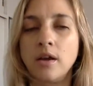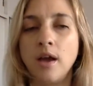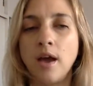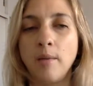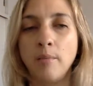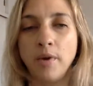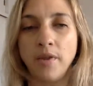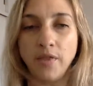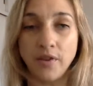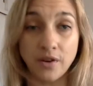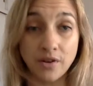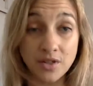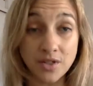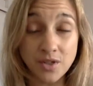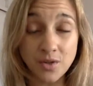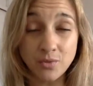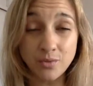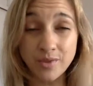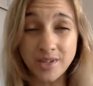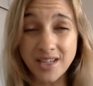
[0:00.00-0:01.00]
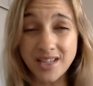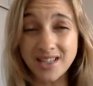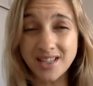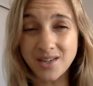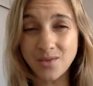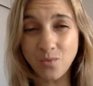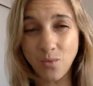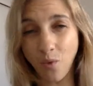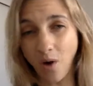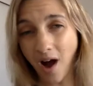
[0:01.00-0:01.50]
But there is a
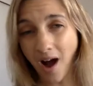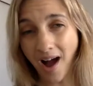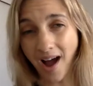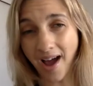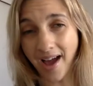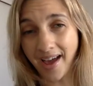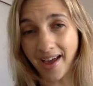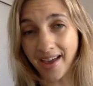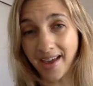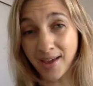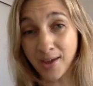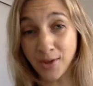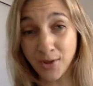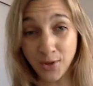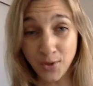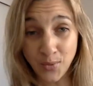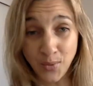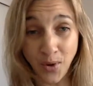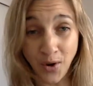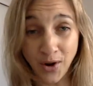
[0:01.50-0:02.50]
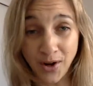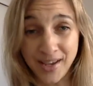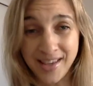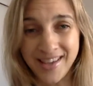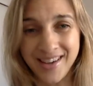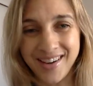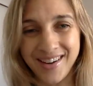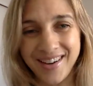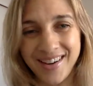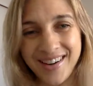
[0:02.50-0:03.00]
reason why you are
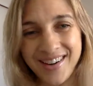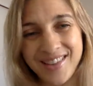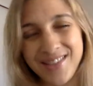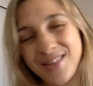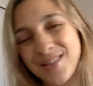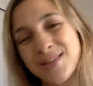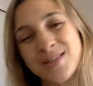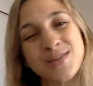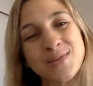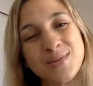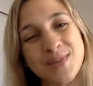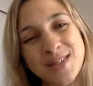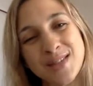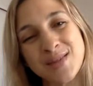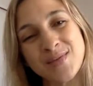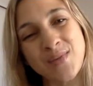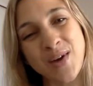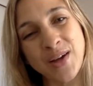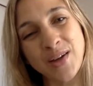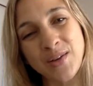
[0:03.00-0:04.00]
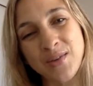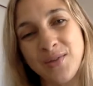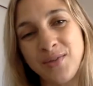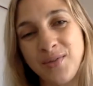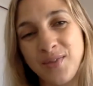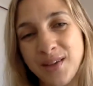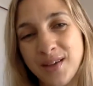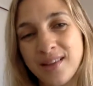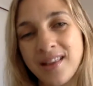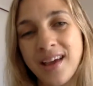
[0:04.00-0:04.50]
here, and there's a reason why you
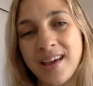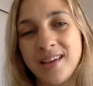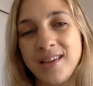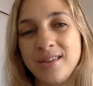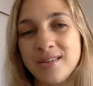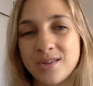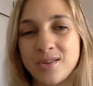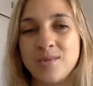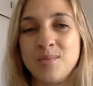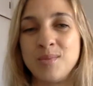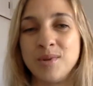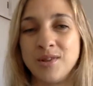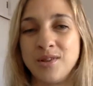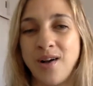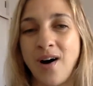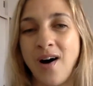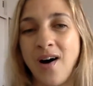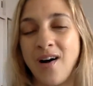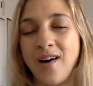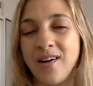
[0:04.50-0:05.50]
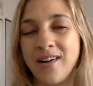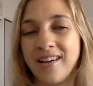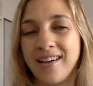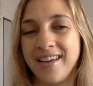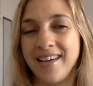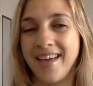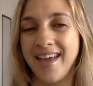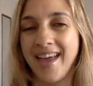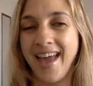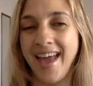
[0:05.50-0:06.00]
feel like you don't belong.
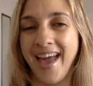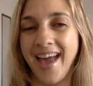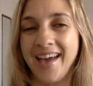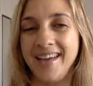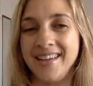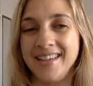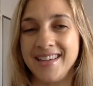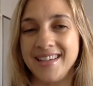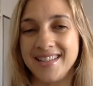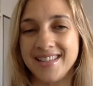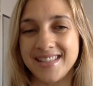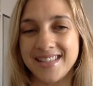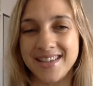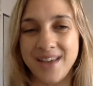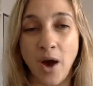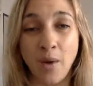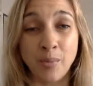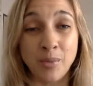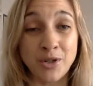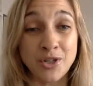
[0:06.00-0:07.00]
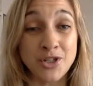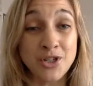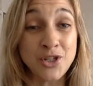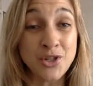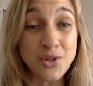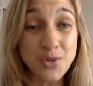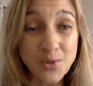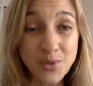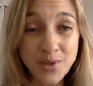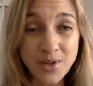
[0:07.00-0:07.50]
And it is an
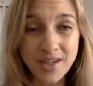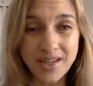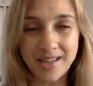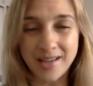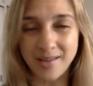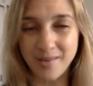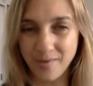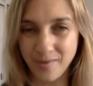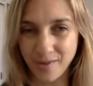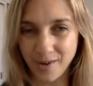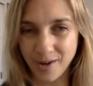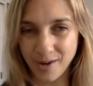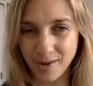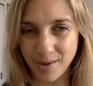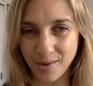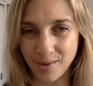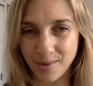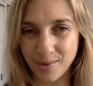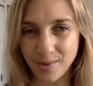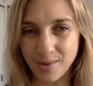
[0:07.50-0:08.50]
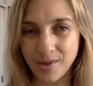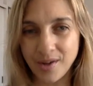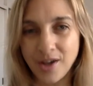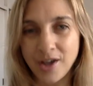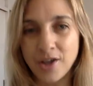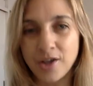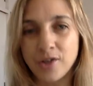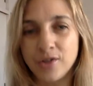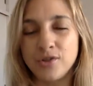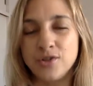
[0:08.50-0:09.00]
opportunity for you
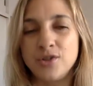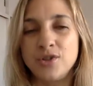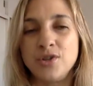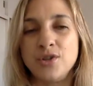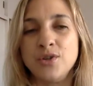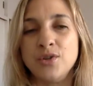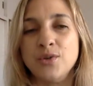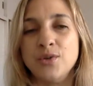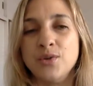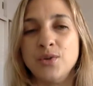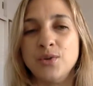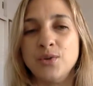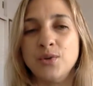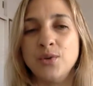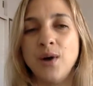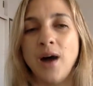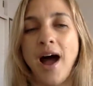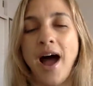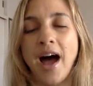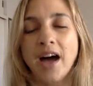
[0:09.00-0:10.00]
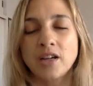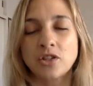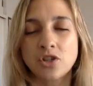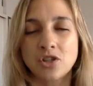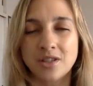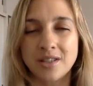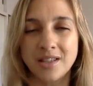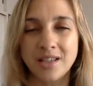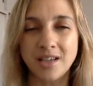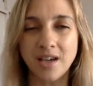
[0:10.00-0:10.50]
to
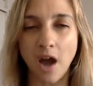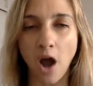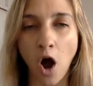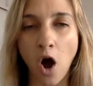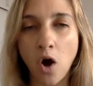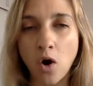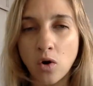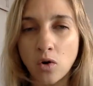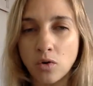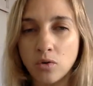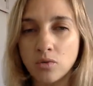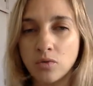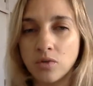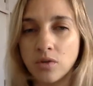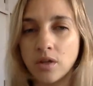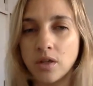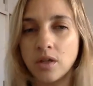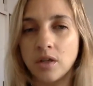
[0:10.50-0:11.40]
actually own